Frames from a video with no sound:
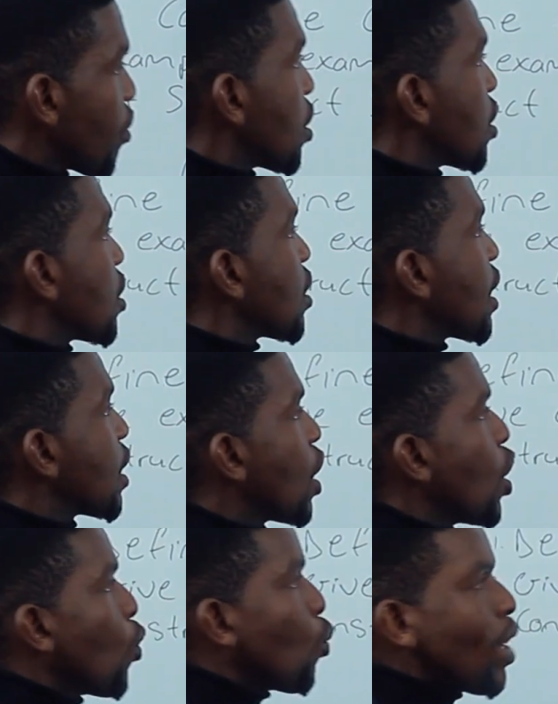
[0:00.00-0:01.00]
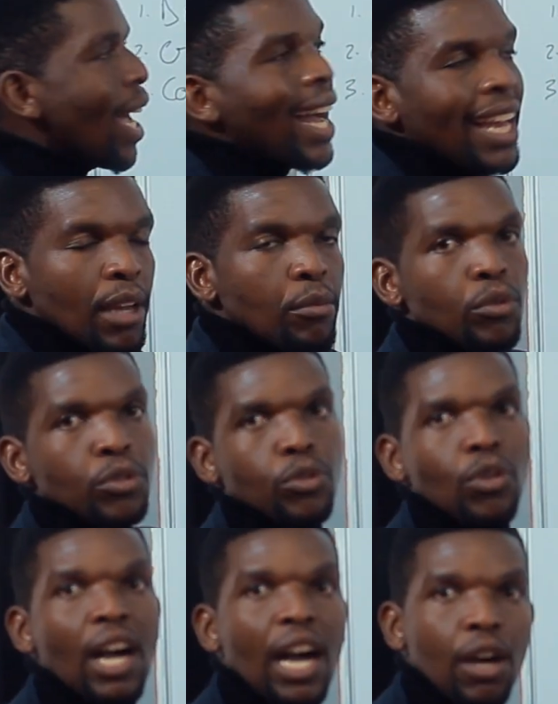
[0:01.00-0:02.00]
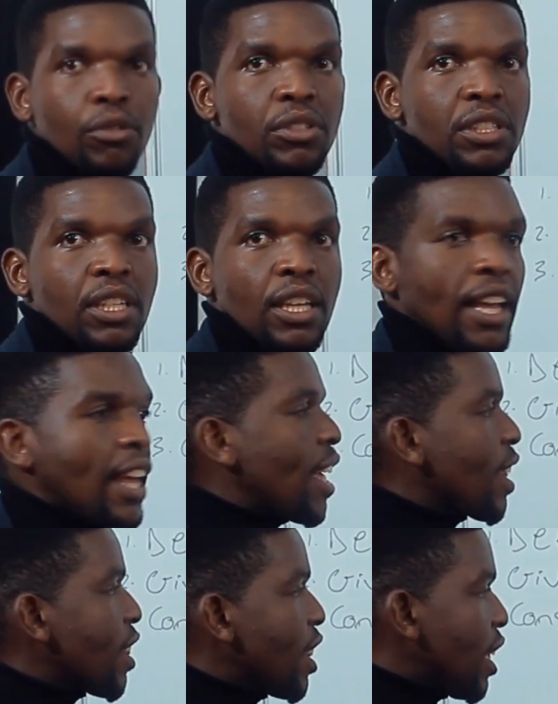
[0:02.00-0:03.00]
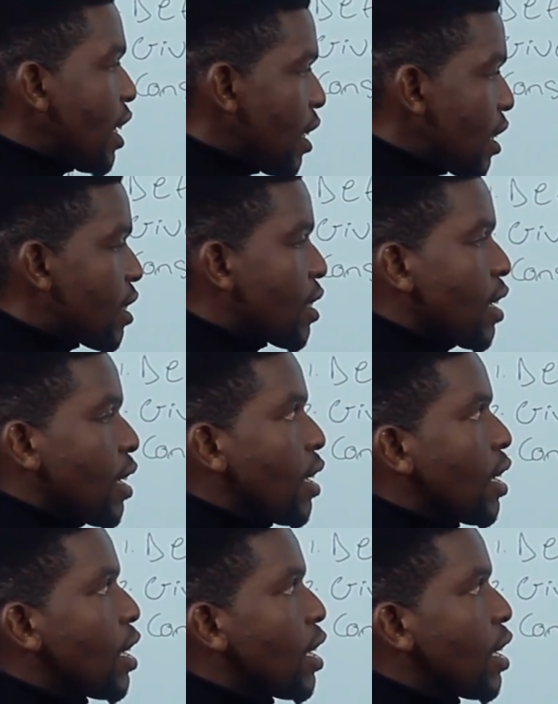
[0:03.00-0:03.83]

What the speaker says: of it is that we are able to count these